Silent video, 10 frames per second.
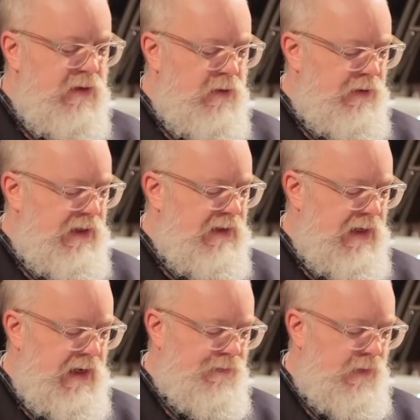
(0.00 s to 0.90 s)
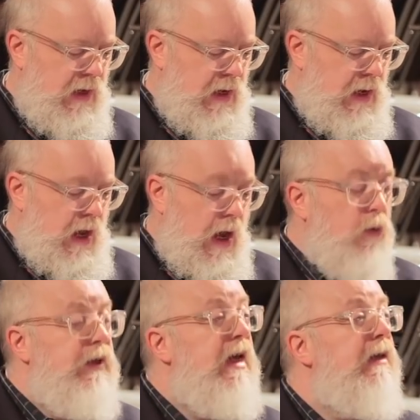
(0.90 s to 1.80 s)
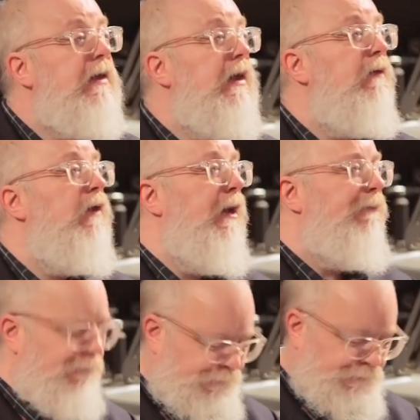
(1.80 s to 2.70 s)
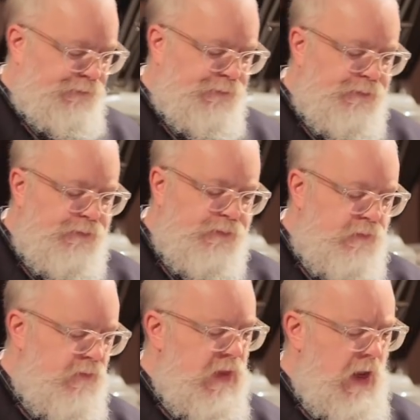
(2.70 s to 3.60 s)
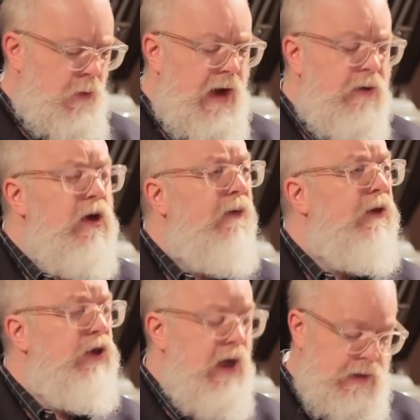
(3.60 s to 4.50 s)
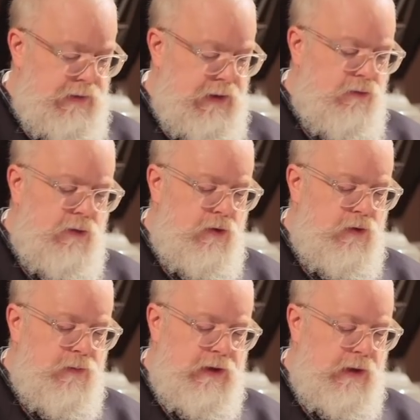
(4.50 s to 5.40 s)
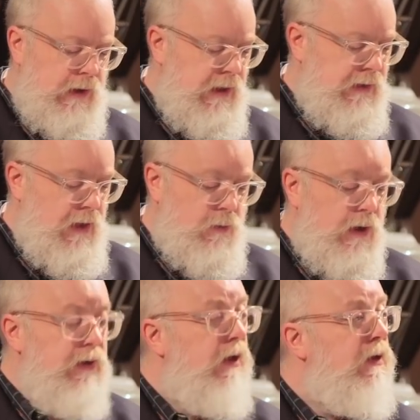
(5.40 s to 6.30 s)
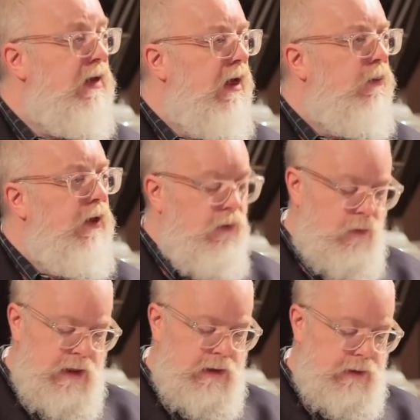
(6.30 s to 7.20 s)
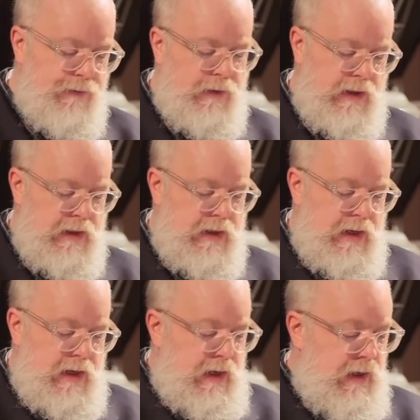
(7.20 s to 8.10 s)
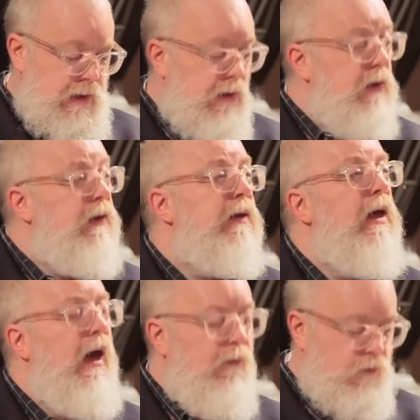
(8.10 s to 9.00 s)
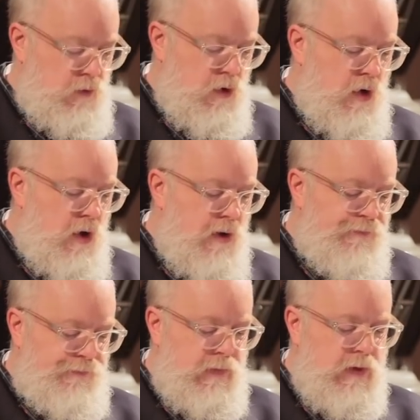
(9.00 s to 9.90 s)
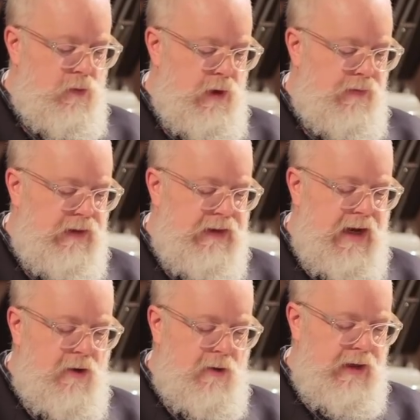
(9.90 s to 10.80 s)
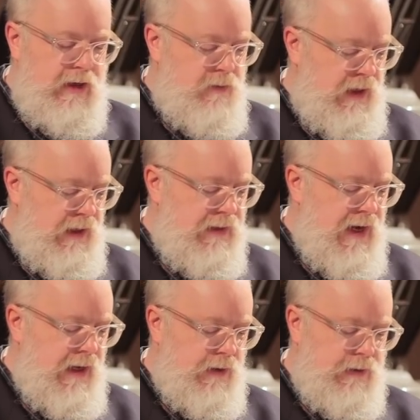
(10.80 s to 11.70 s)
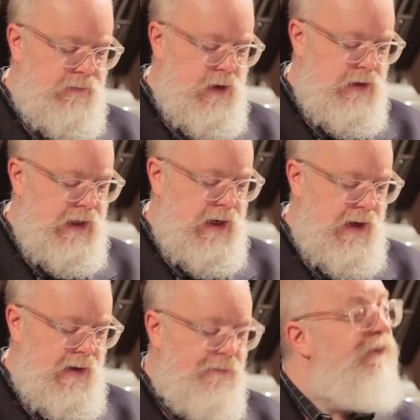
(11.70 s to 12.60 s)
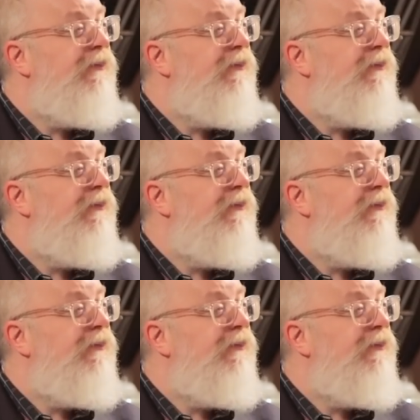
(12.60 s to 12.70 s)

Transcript: What was I saying? Oh, take this evening. When I was offered the chance to introduce Mr. Cleese, I was understandably thrilled. He is, after all, one of the towering comedic talents of our time.